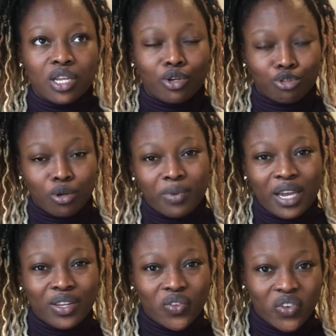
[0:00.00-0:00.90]
Northumbria
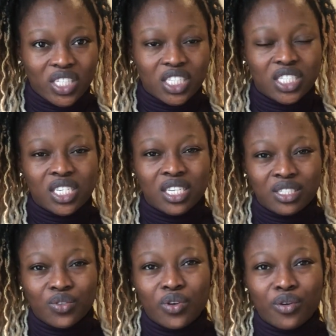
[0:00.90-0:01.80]
University is
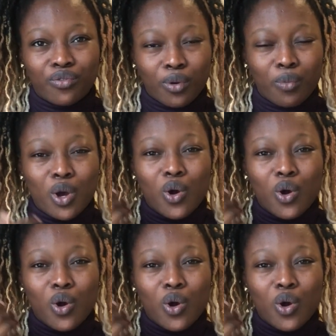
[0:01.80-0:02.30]
different from